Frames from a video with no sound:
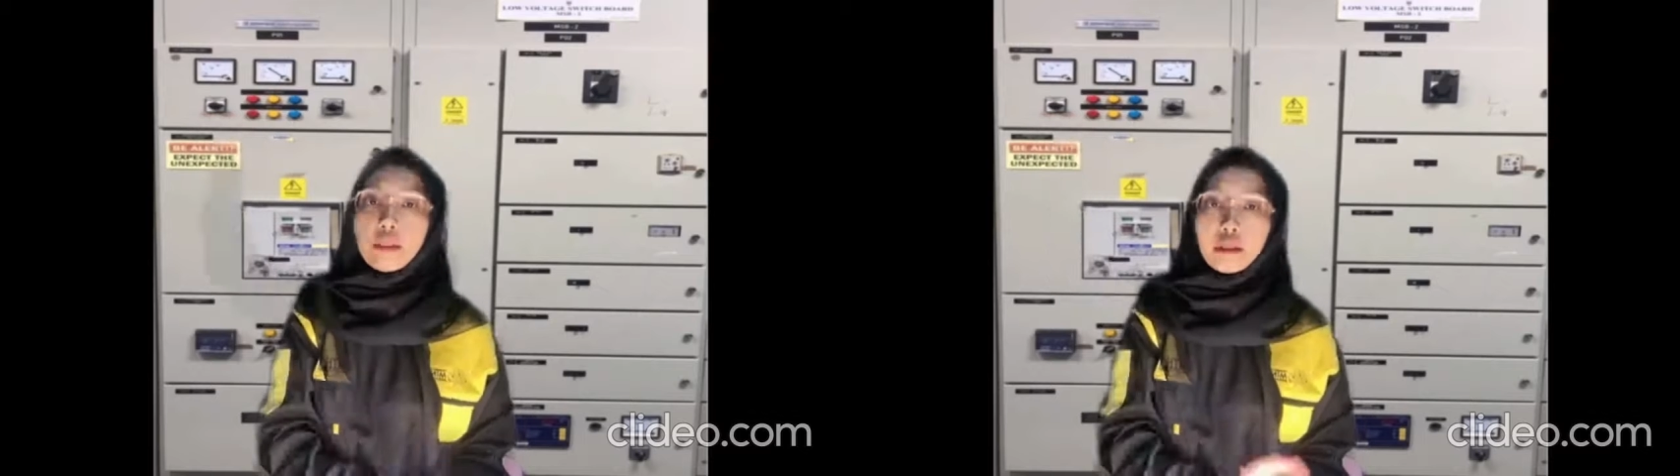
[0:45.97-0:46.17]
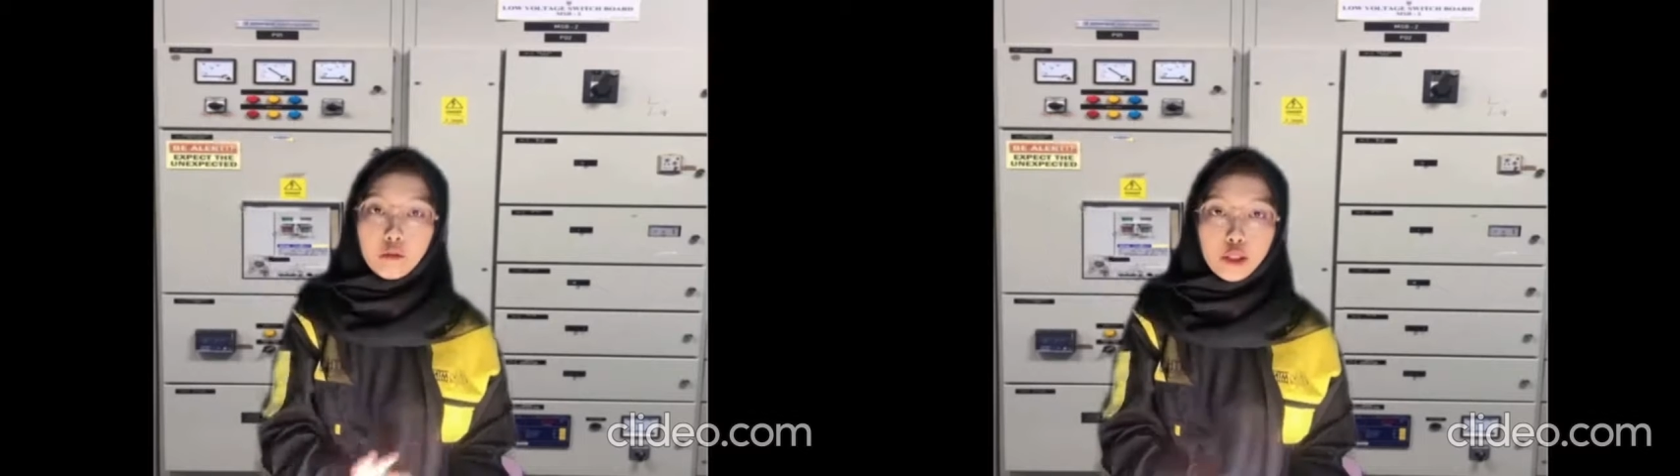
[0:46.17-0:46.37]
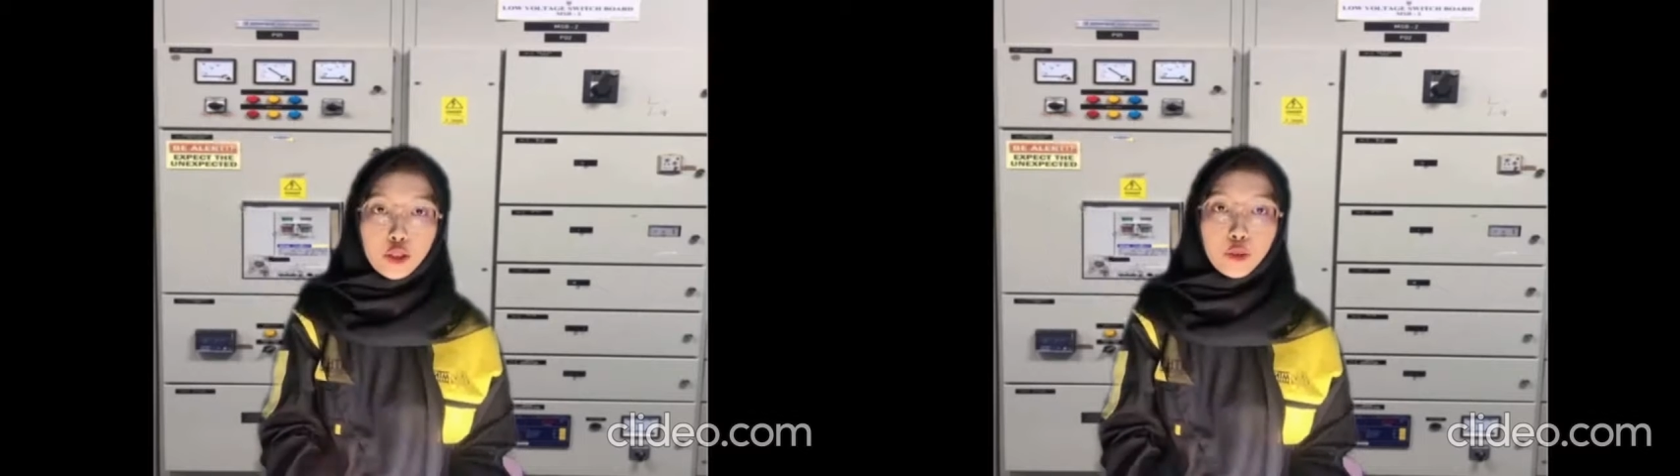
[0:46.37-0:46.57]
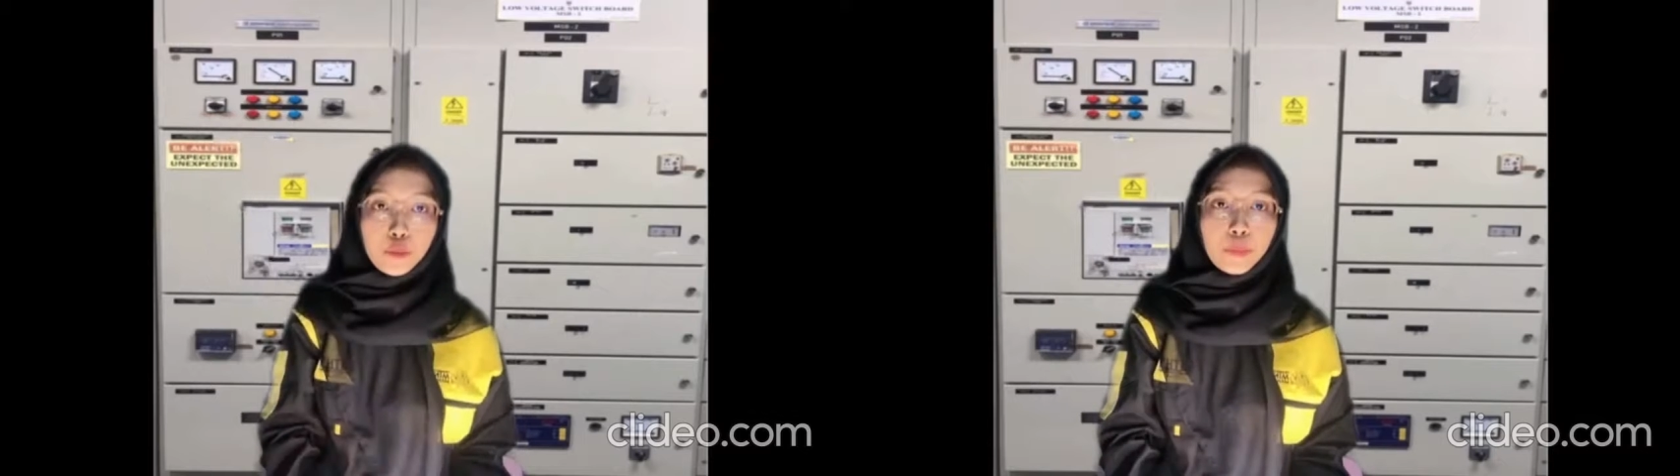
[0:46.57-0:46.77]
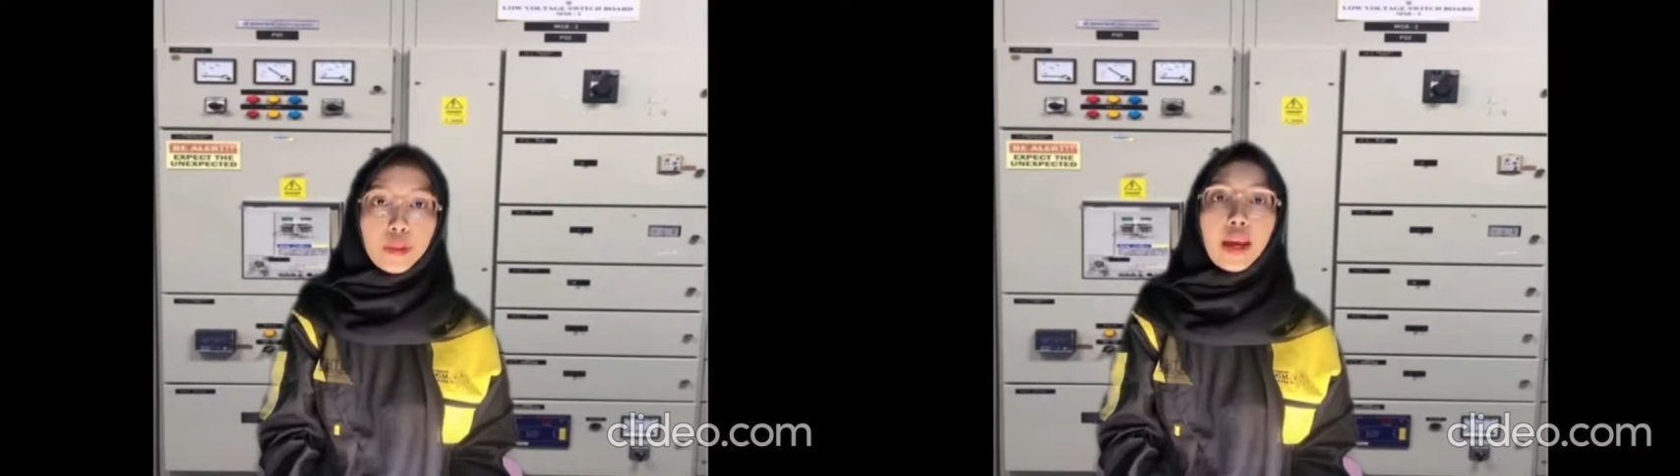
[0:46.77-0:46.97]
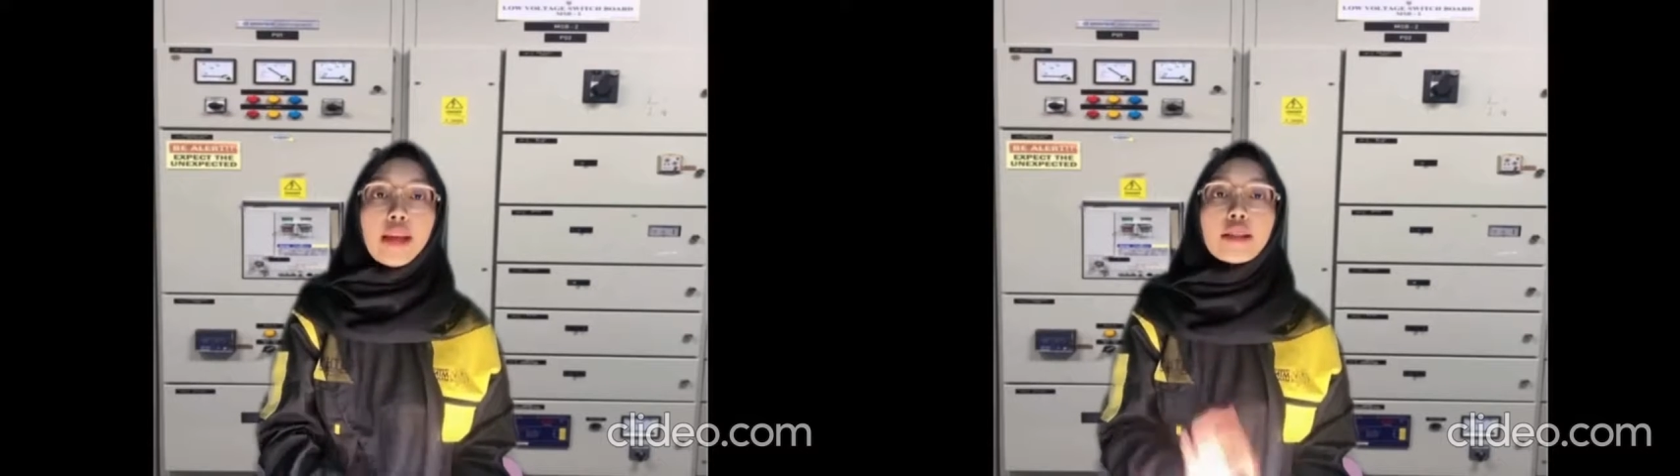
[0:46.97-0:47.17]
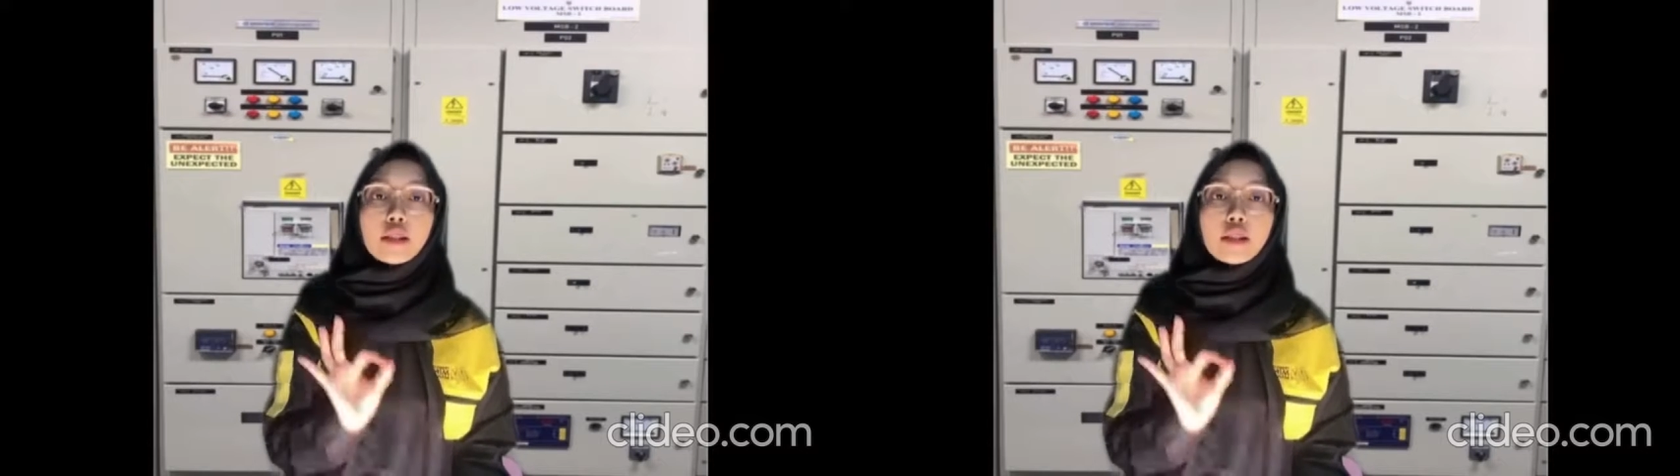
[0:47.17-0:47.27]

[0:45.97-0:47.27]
The read should be at